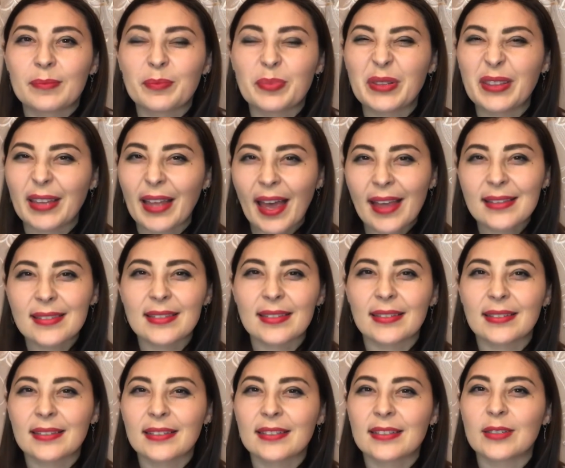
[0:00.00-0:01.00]

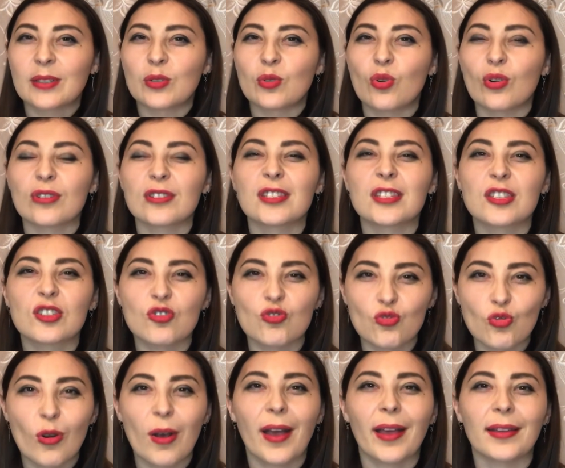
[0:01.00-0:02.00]
pleasant, or
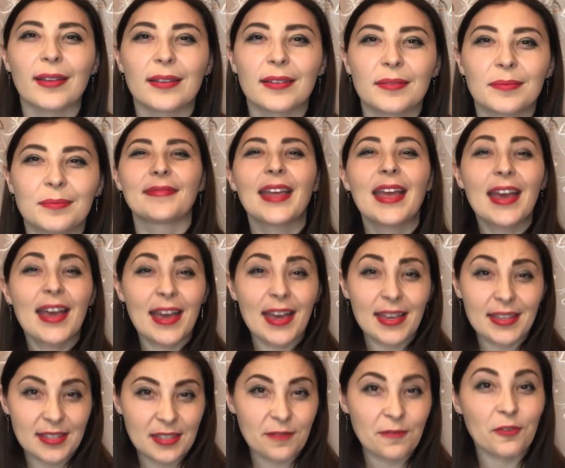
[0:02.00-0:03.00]
strong.
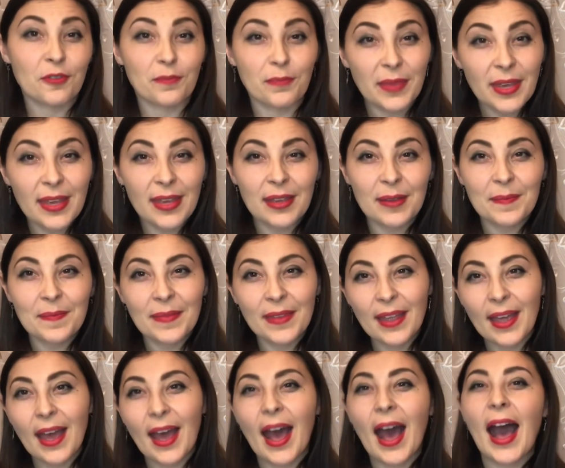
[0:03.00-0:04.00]
As for me,
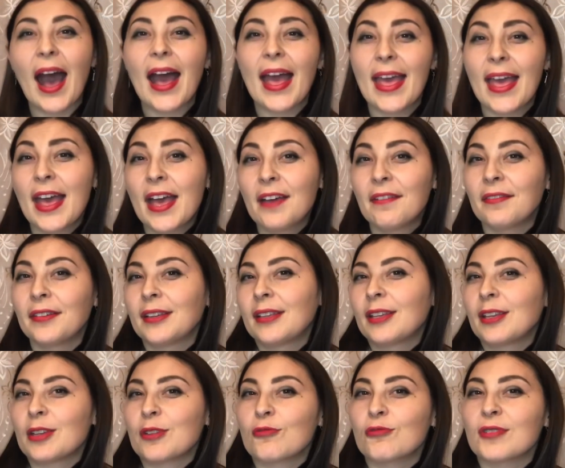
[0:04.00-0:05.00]
I have an
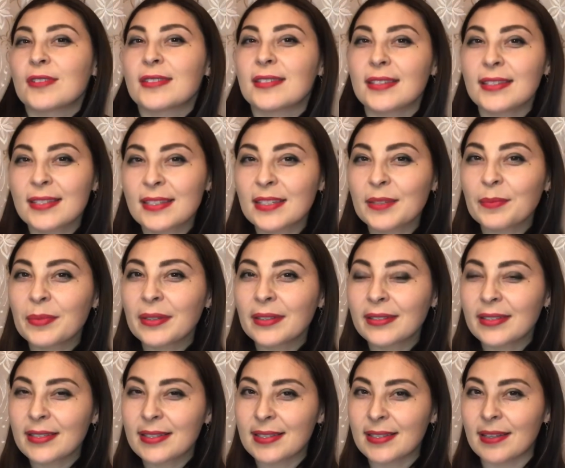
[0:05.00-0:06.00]

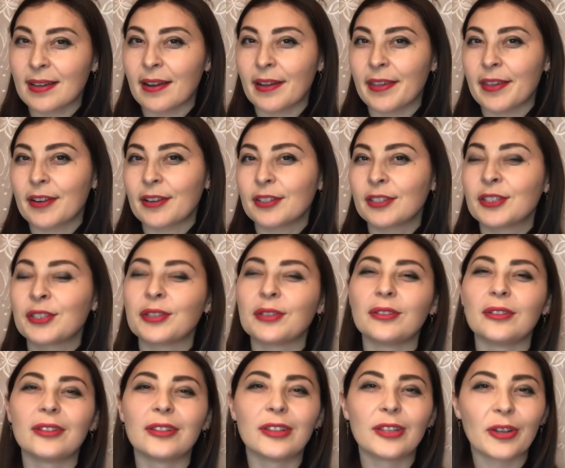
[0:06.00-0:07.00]
irresistible desire to
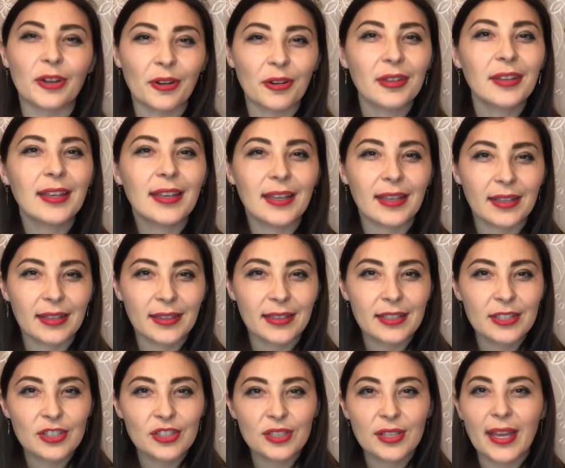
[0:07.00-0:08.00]
learn
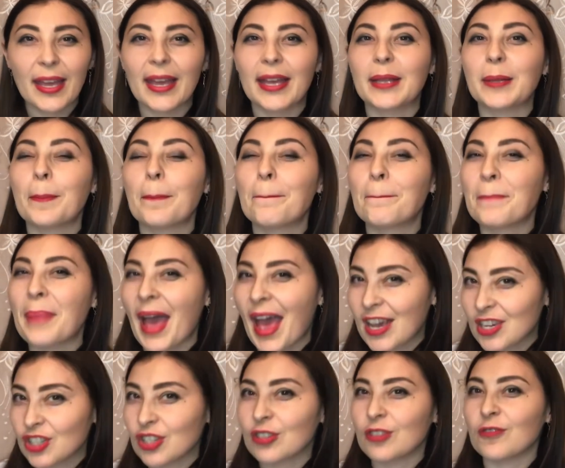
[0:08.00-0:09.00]
English and
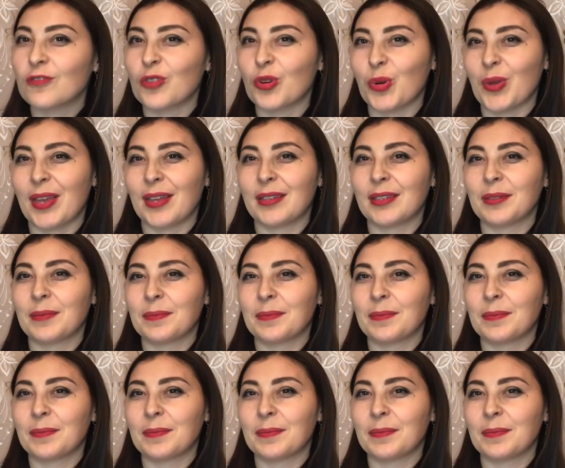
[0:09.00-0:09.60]
passion for it.